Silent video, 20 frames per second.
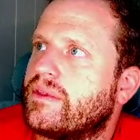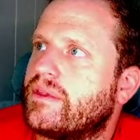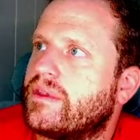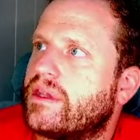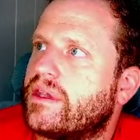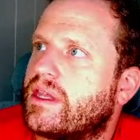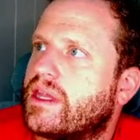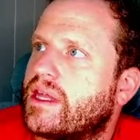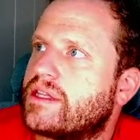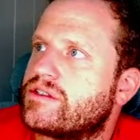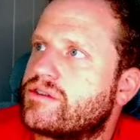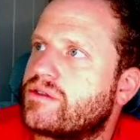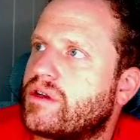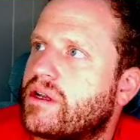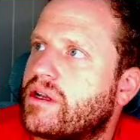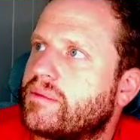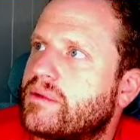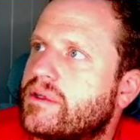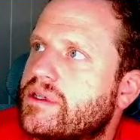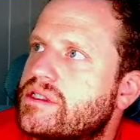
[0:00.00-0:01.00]
That's what
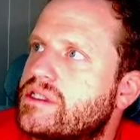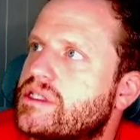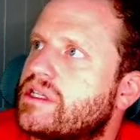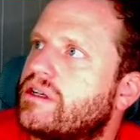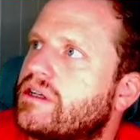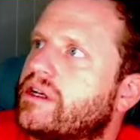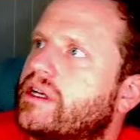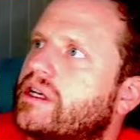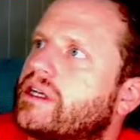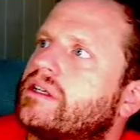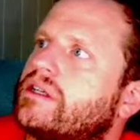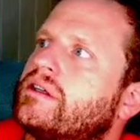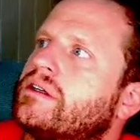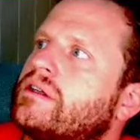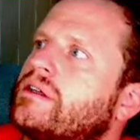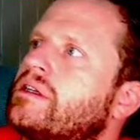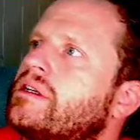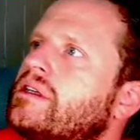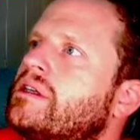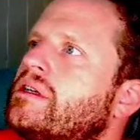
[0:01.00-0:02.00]
I'm considering.
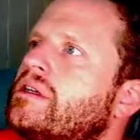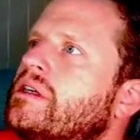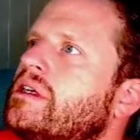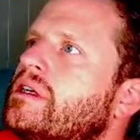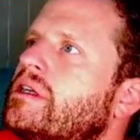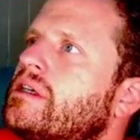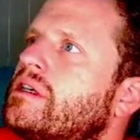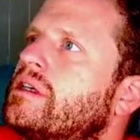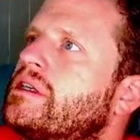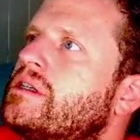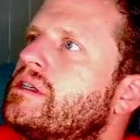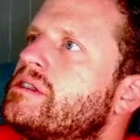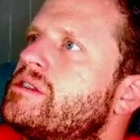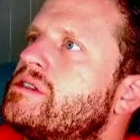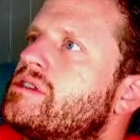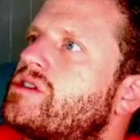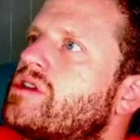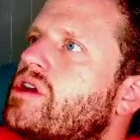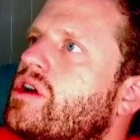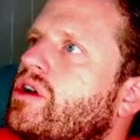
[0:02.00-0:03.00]

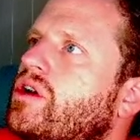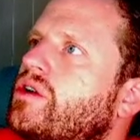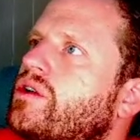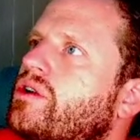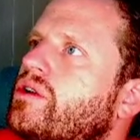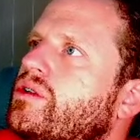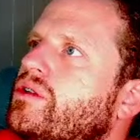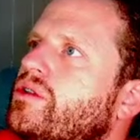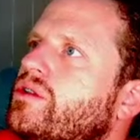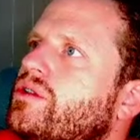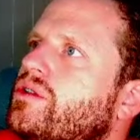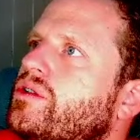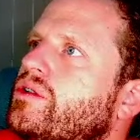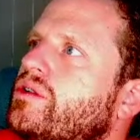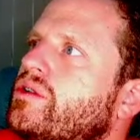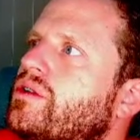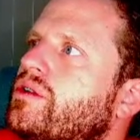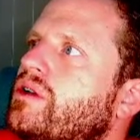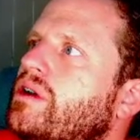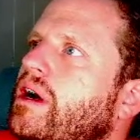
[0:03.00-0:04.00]

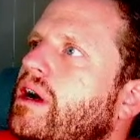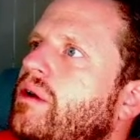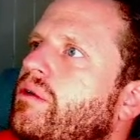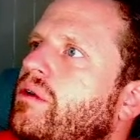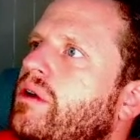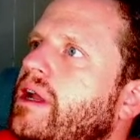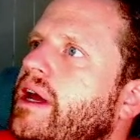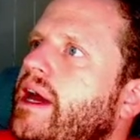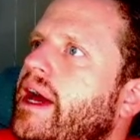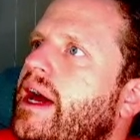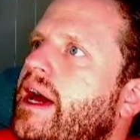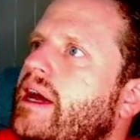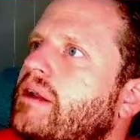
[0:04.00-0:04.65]
So I want to add a